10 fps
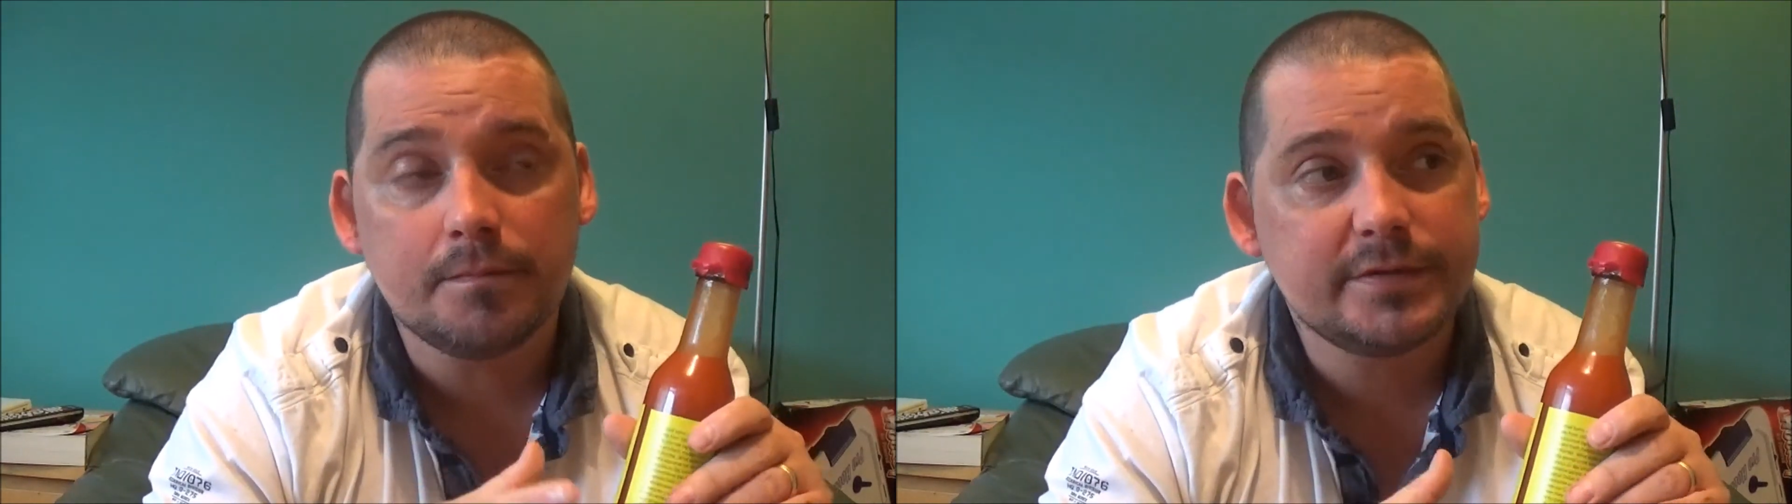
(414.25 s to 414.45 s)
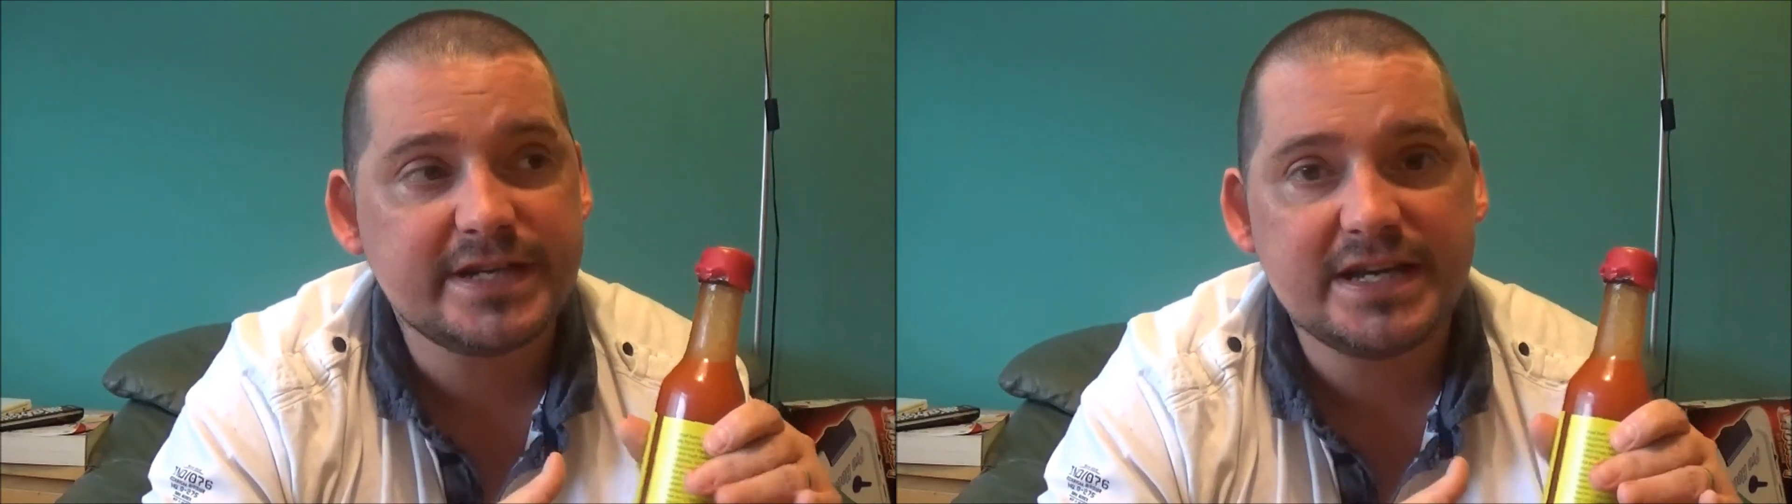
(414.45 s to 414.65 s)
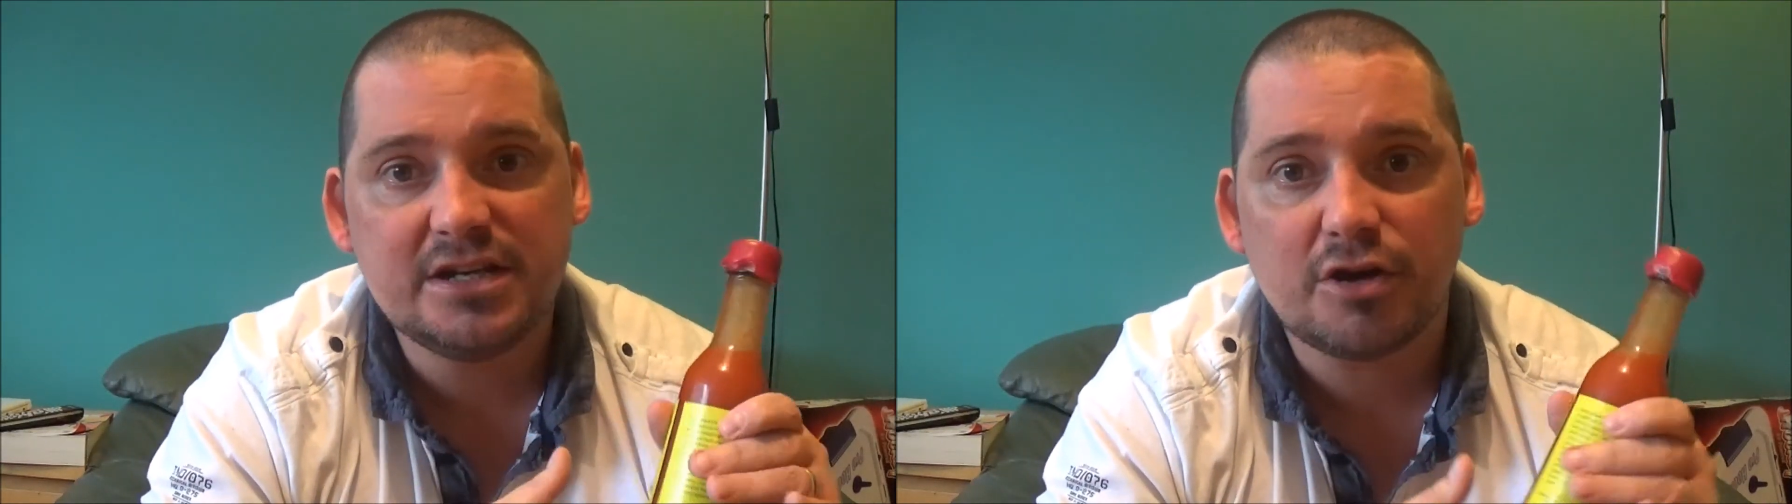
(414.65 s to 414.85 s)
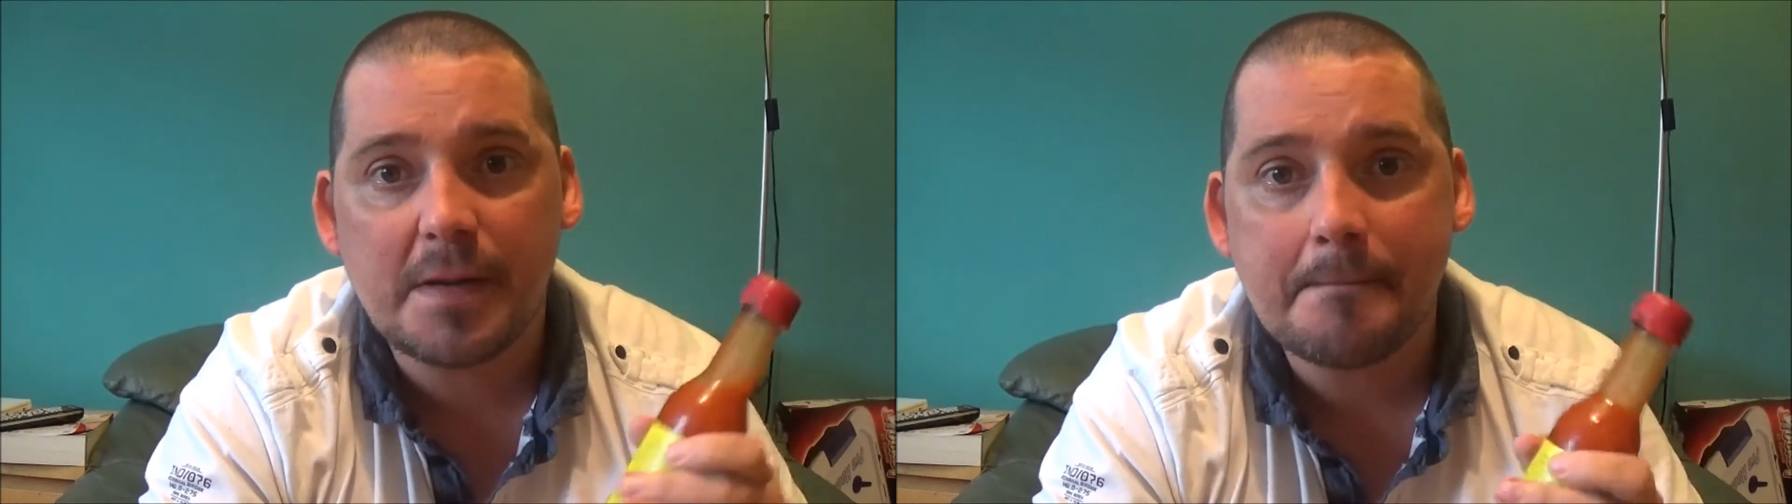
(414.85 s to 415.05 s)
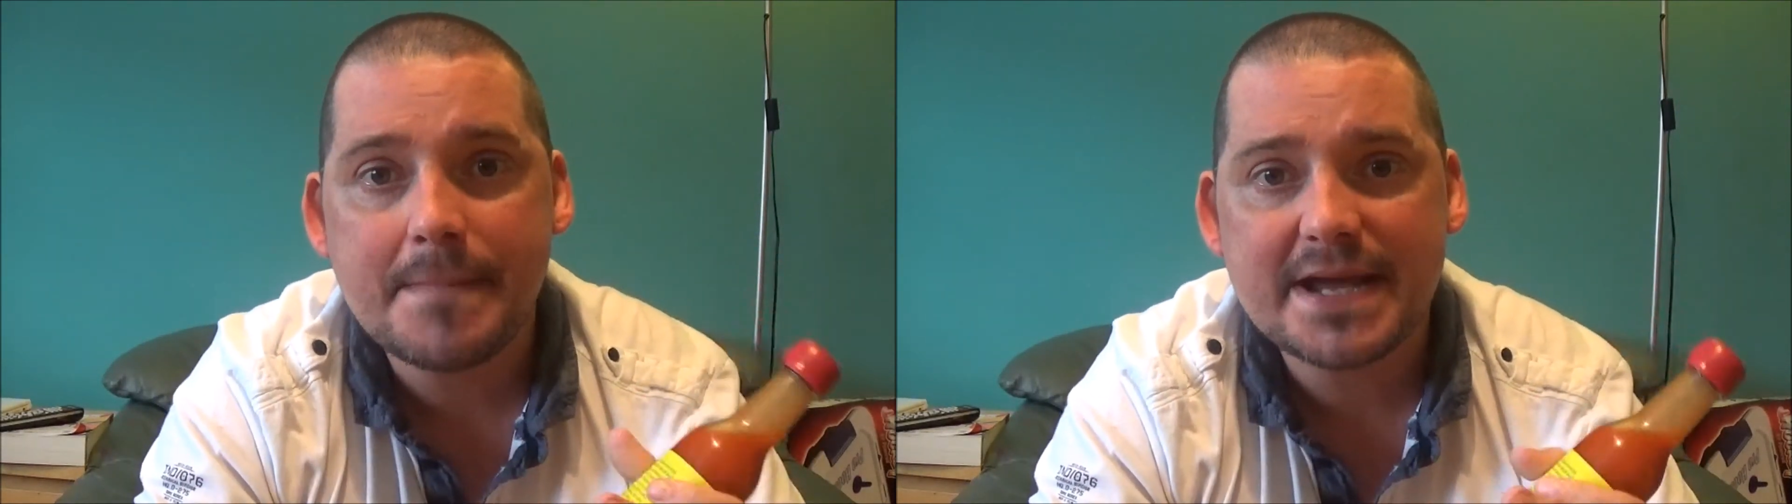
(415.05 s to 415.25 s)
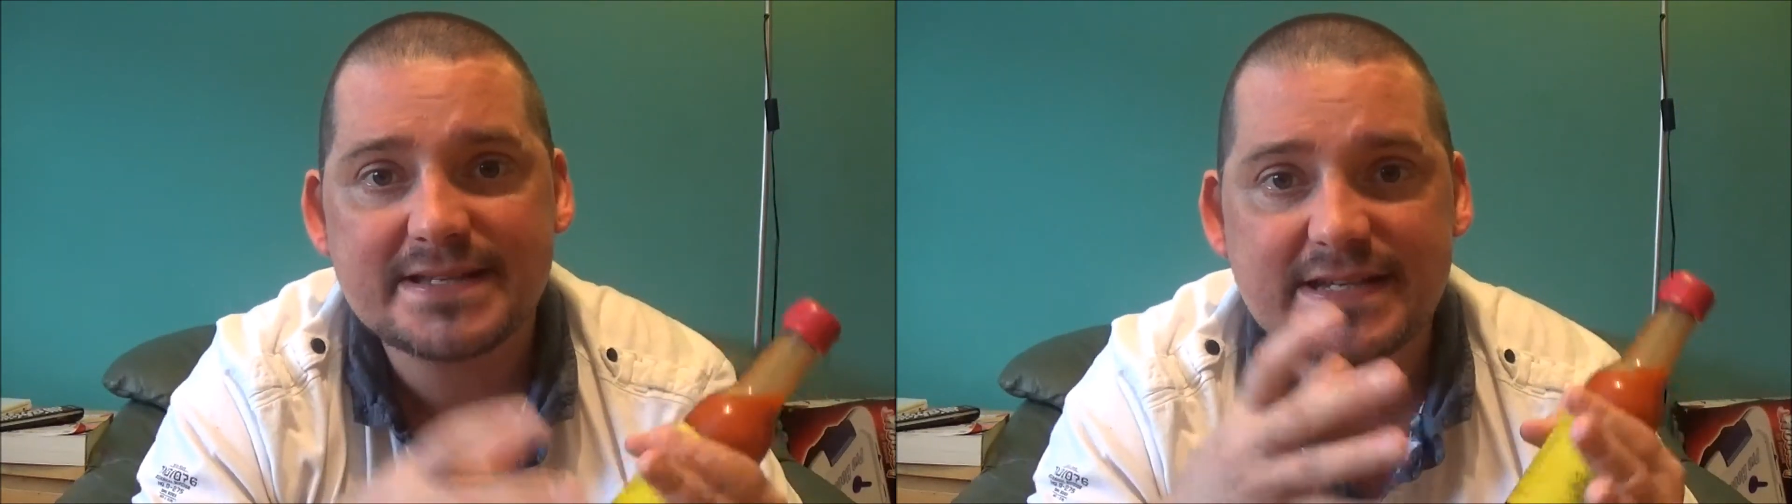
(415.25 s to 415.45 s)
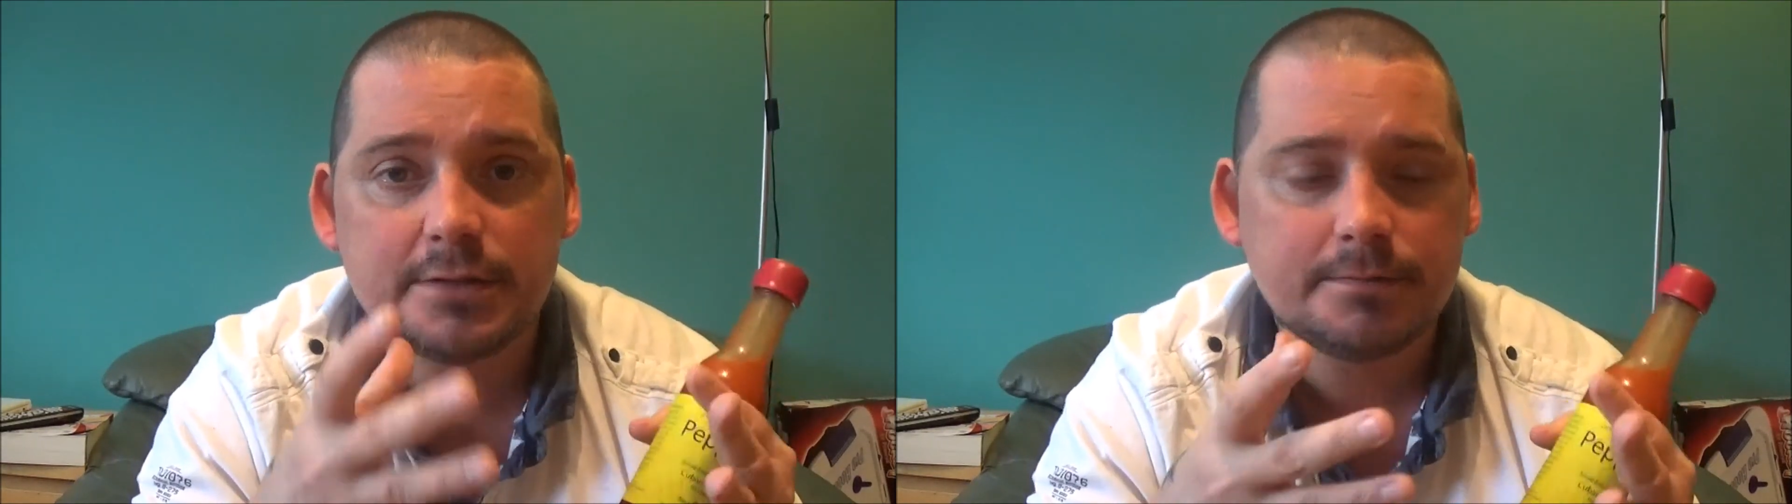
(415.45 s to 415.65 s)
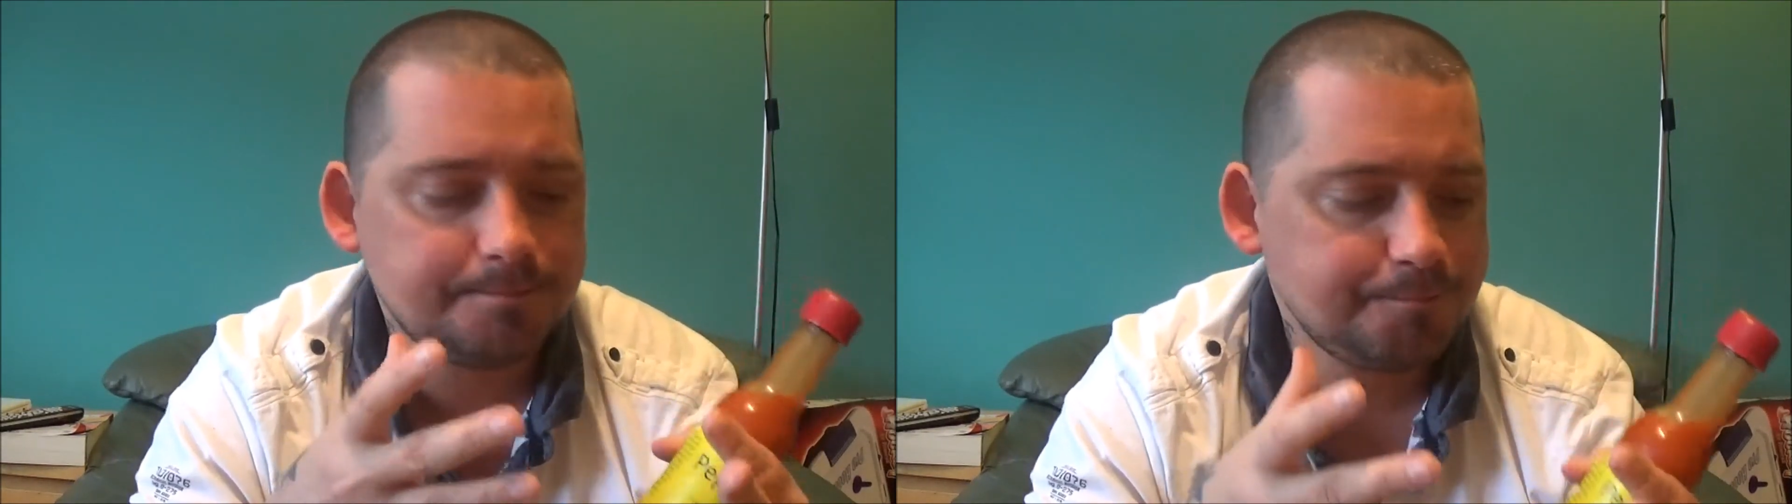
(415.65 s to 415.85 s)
say like a Mexican.